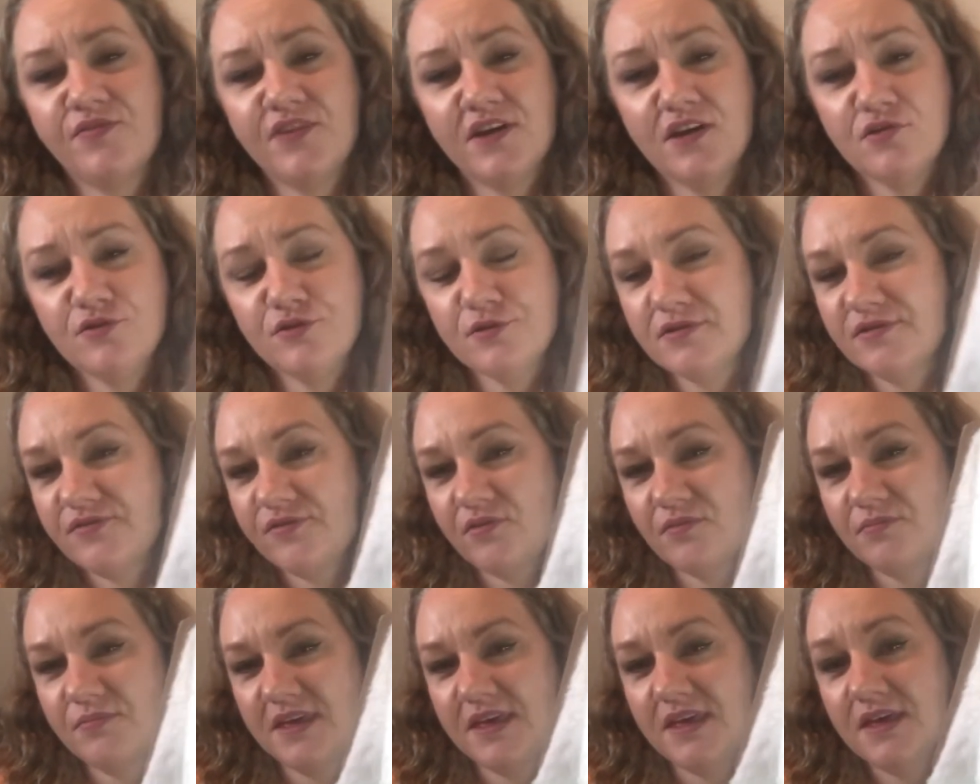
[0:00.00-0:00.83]
They're just
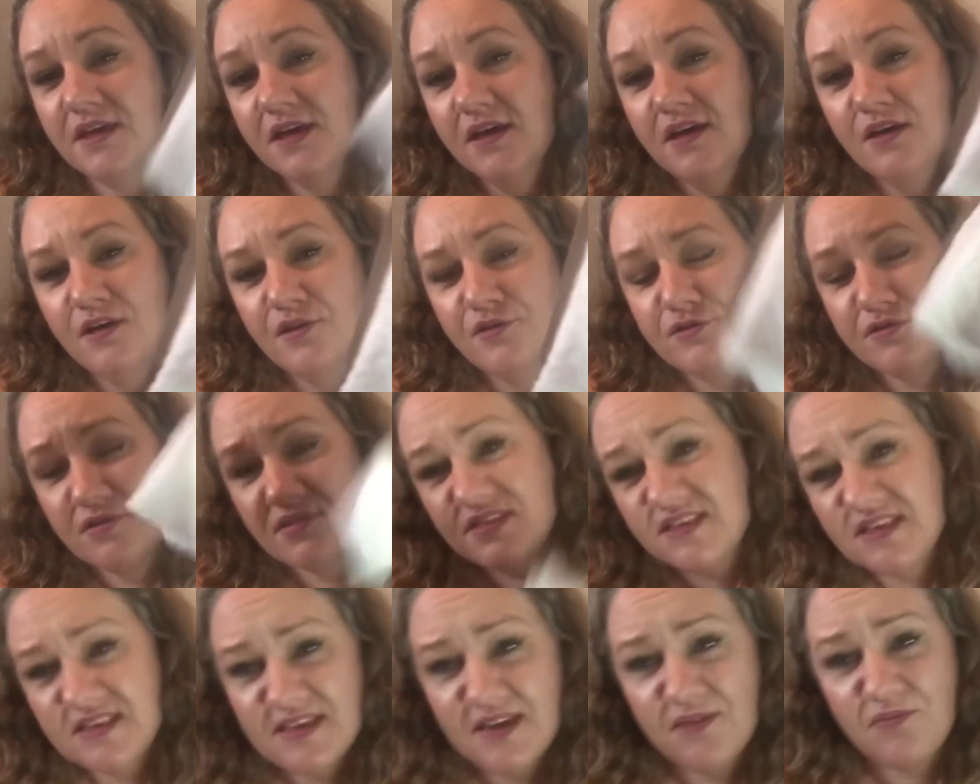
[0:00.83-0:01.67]
for me,
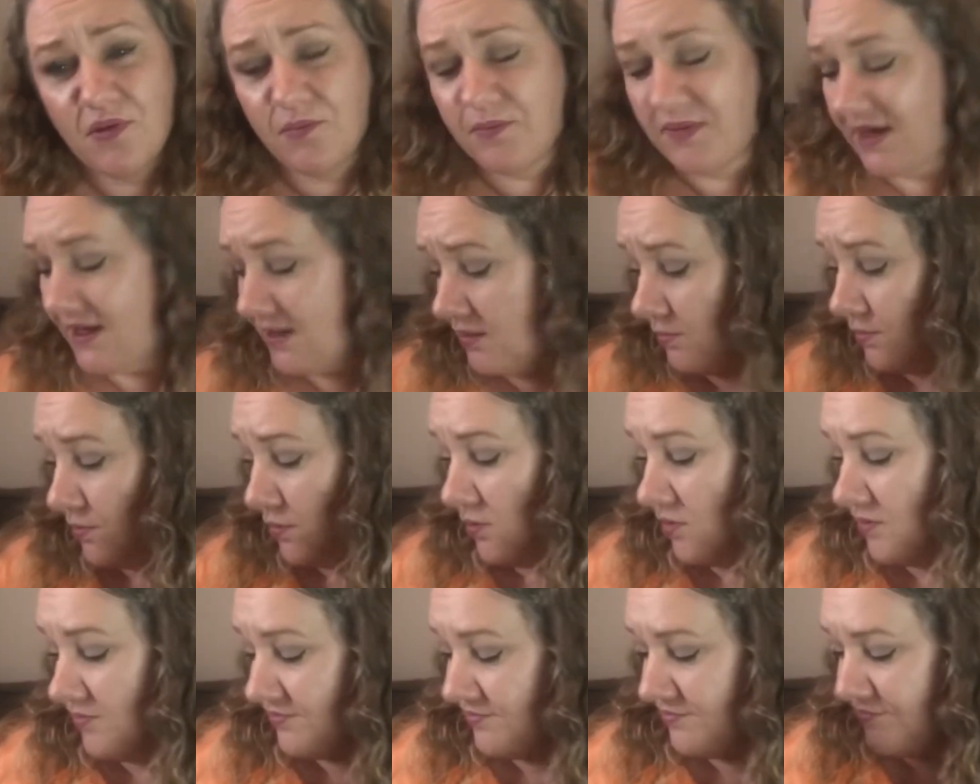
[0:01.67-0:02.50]
just to take my makeup
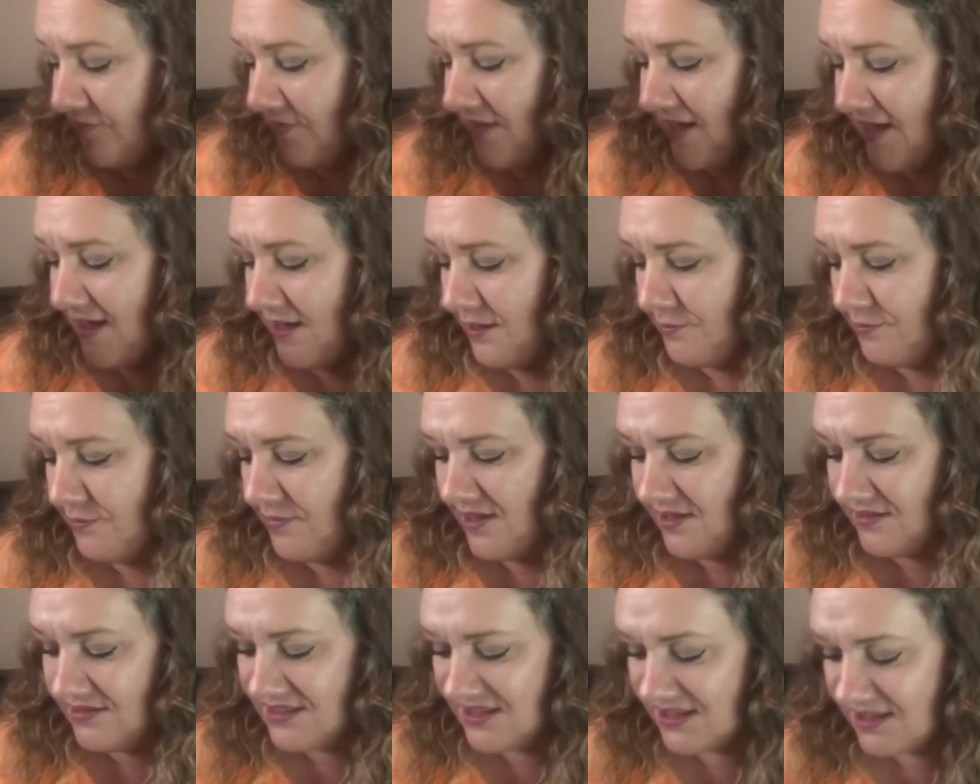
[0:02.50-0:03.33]
off, and
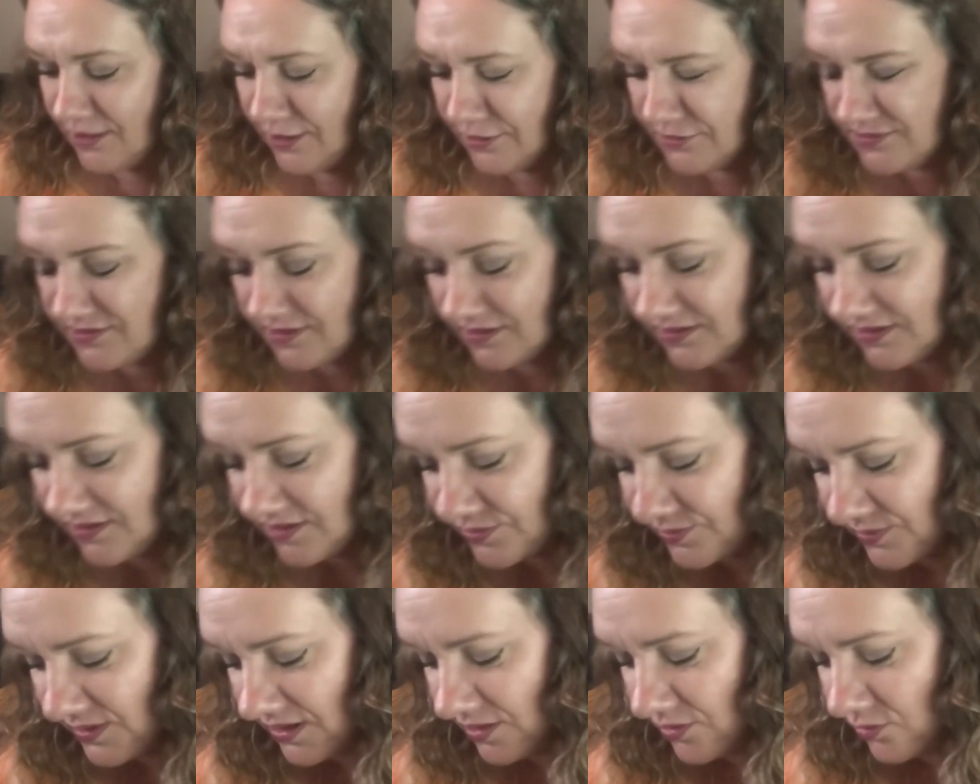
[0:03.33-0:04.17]
to cut down
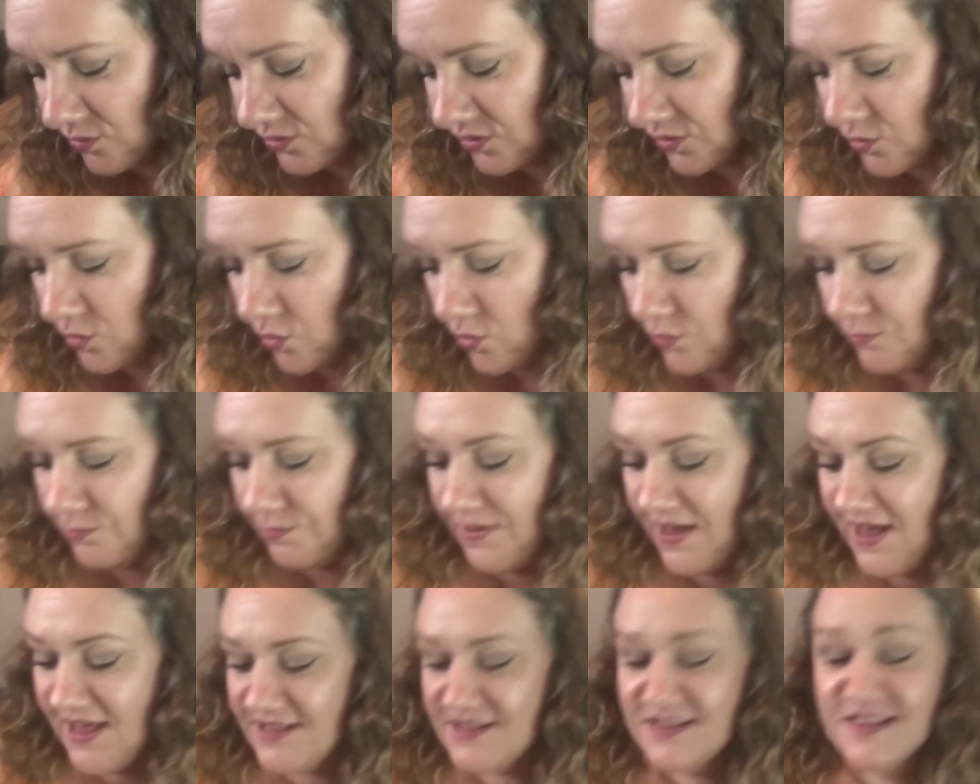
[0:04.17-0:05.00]
as well on cotton
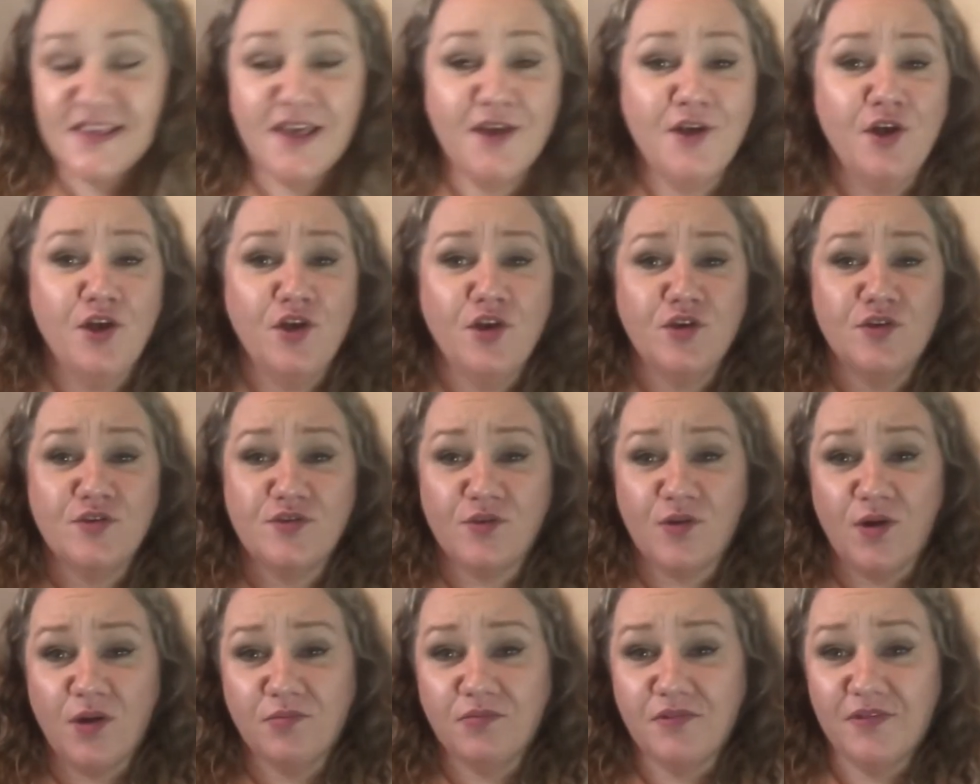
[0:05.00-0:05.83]
pads.
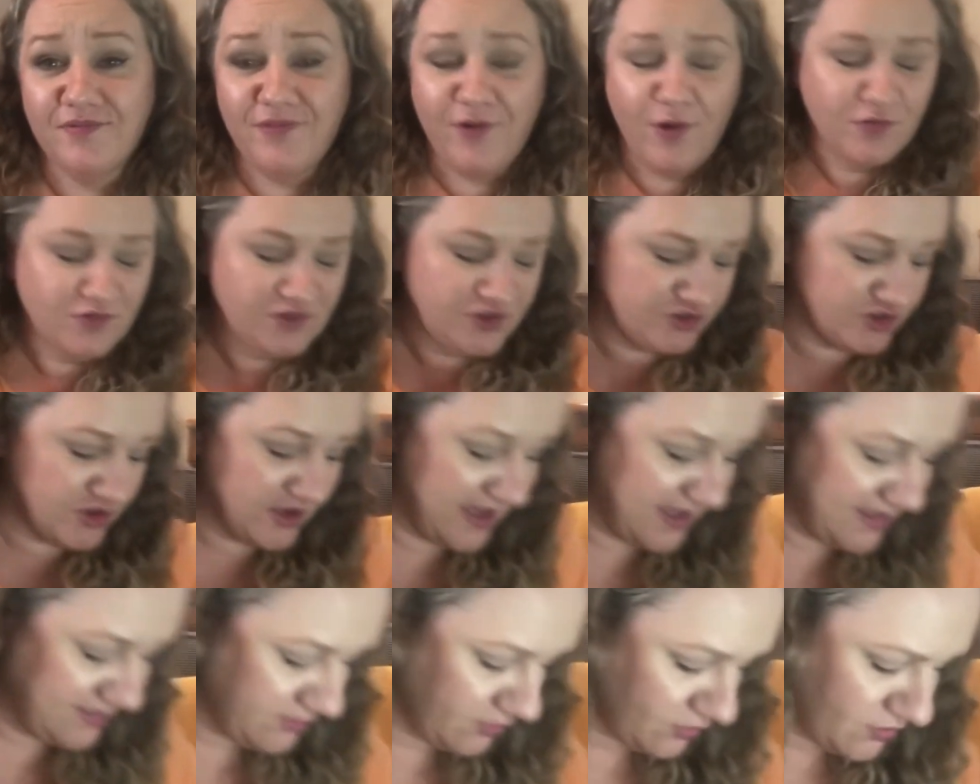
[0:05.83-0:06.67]
So I'm looking forward to
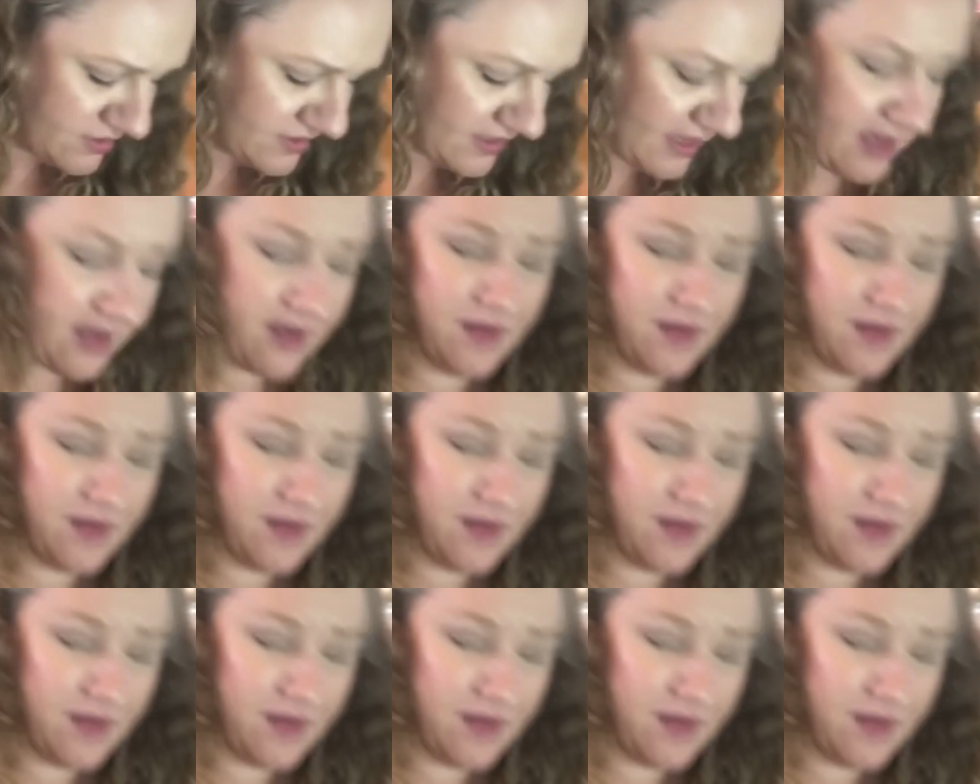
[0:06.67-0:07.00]
trying those.